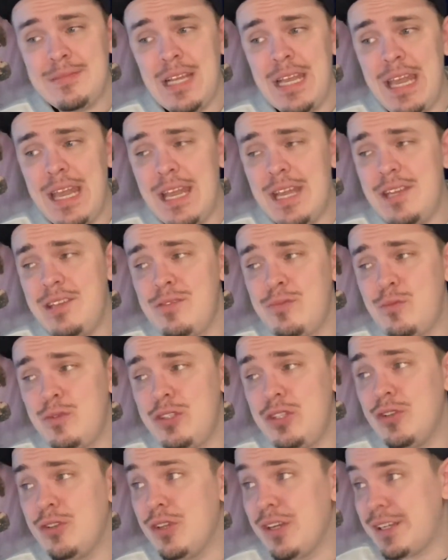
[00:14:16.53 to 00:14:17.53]
And when
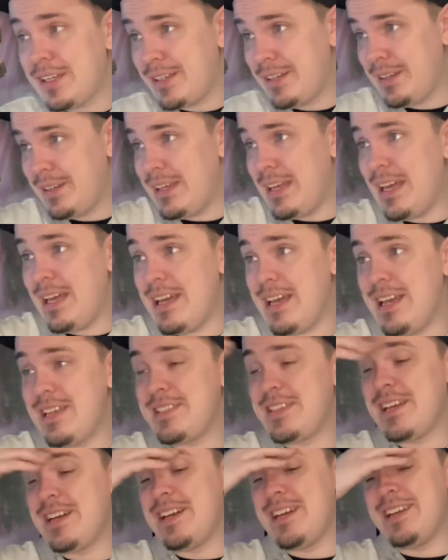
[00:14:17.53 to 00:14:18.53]
you look at
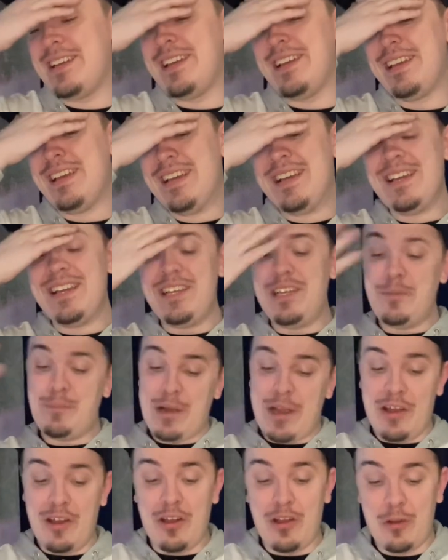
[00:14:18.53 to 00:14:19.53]
as a... You
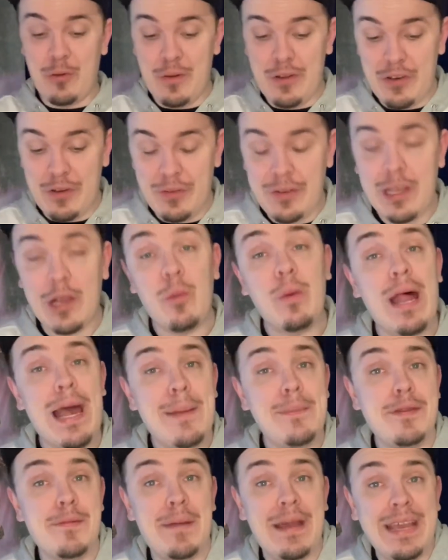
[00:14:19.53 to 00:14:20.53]
probably all wonder, like, what
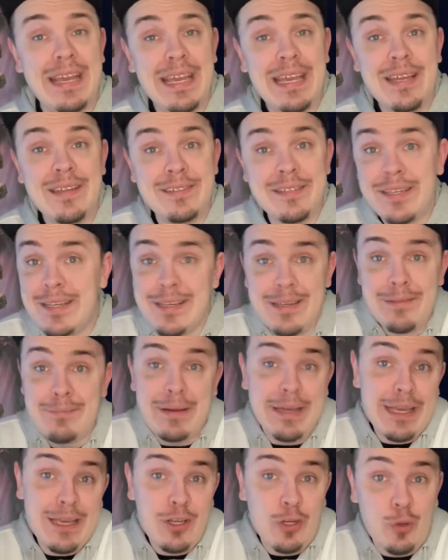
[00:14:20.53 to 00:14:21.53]
happened to my aunt?
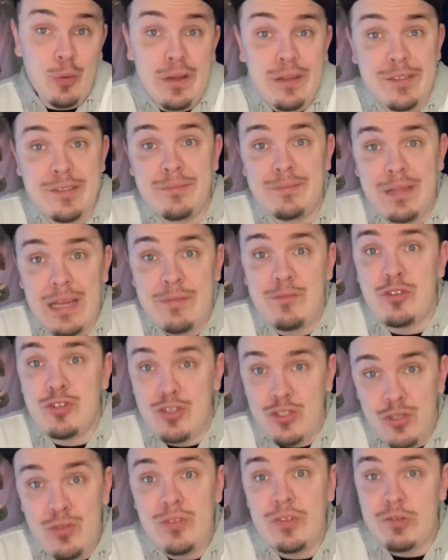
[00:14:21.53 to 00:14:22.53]
My aunt quit. After
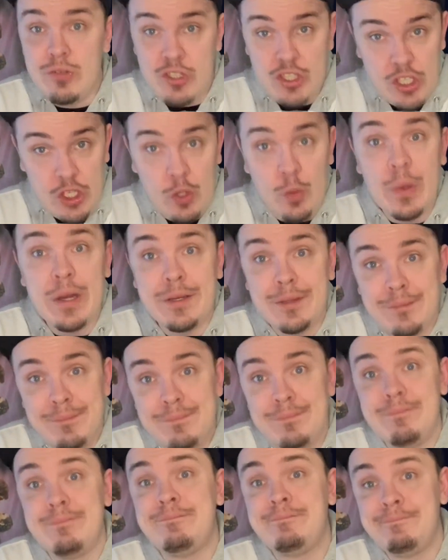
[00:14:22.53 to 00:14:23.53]
2 years, she quit.
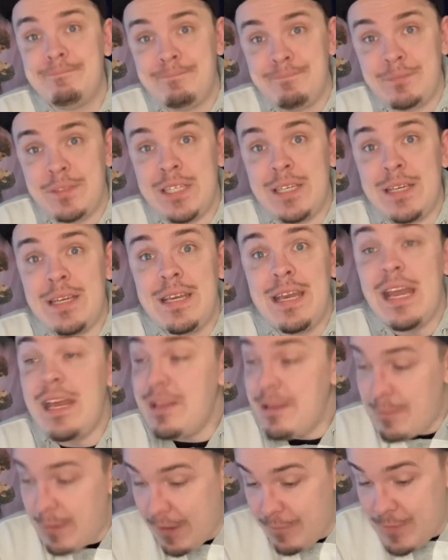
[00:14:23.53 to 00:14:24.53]
And
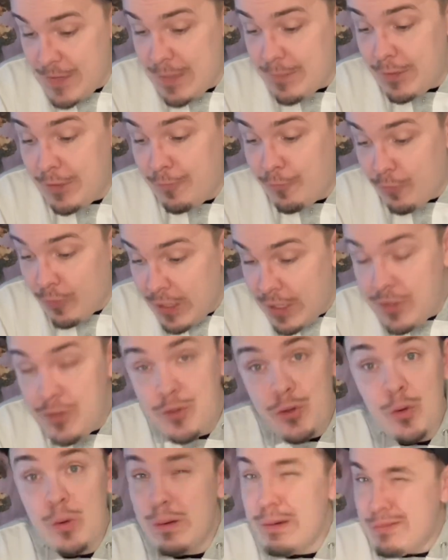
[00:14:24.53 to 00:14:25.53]
then my family friend,
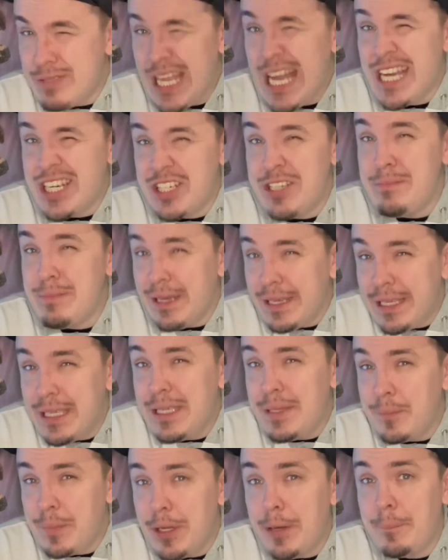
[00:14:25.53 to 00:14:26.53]
who was actually
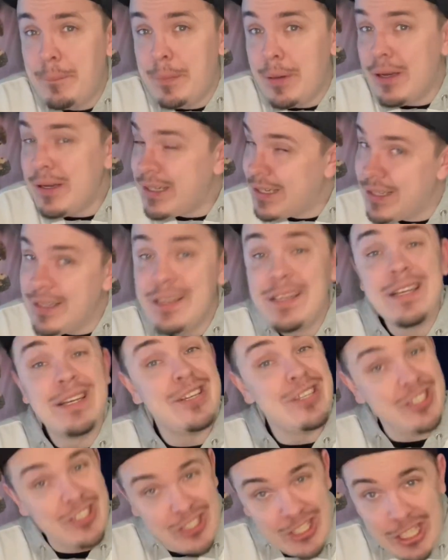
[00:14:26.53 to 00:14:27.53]
making a bit of buck,
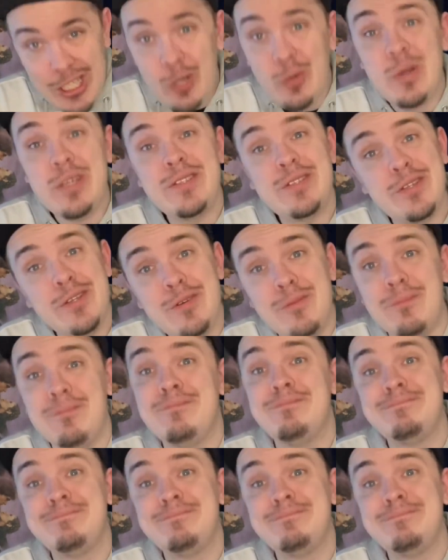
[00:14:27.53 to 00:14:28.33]
she quit too.